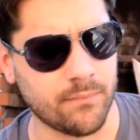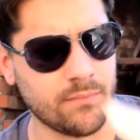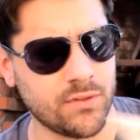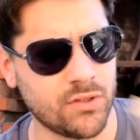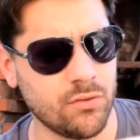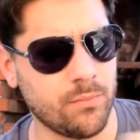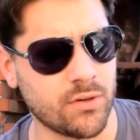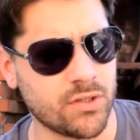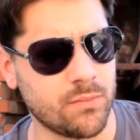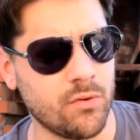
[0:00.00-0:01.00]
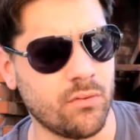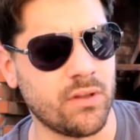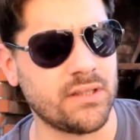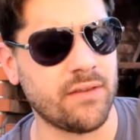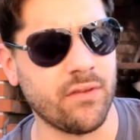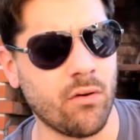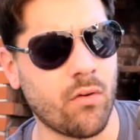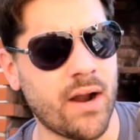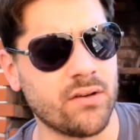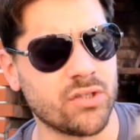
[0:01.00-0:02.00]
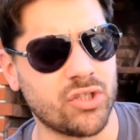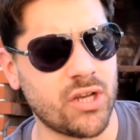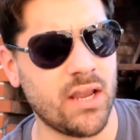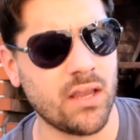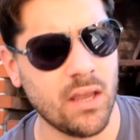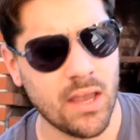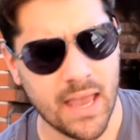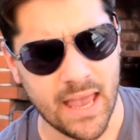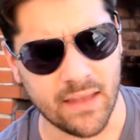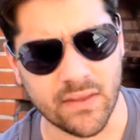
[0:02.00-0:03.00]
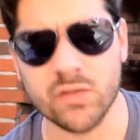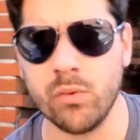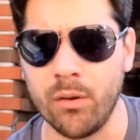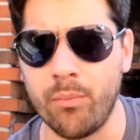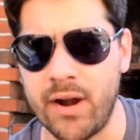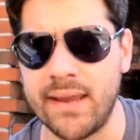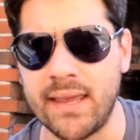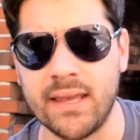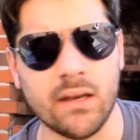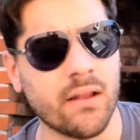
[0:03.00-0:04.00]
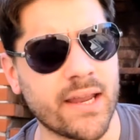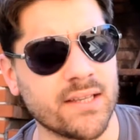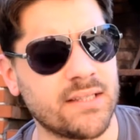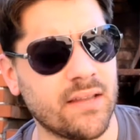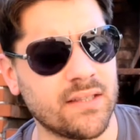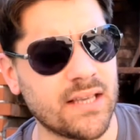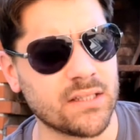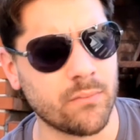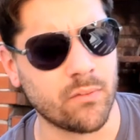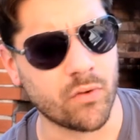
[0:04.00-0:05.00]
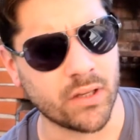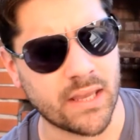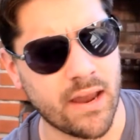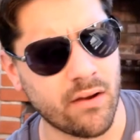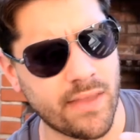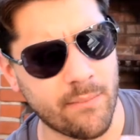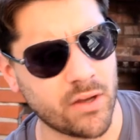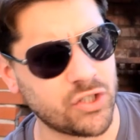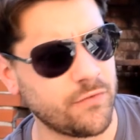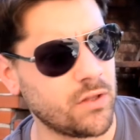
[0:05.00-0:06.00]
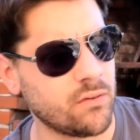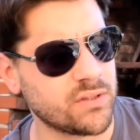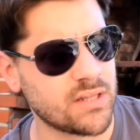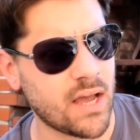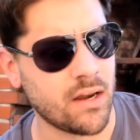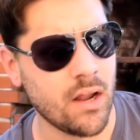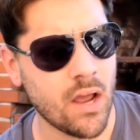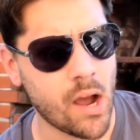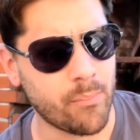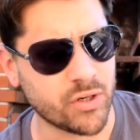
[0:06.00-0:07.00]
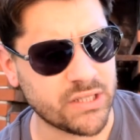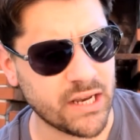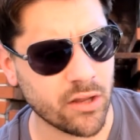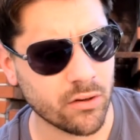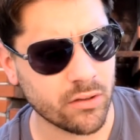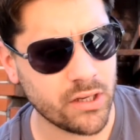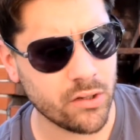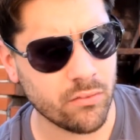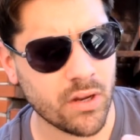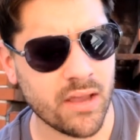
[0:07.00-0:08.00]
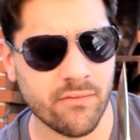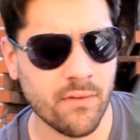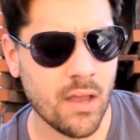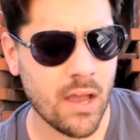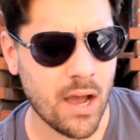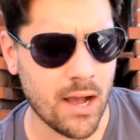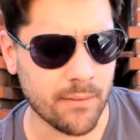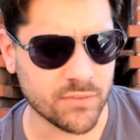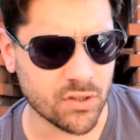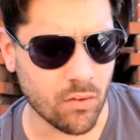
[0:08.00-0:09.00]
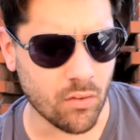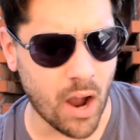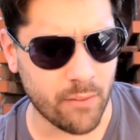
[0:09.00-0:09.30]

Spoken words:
super smooth. It definitely requires a shake, and this will break in. Like I said, this hasn't been really carried that much, even though it's not a particularly new knife. So I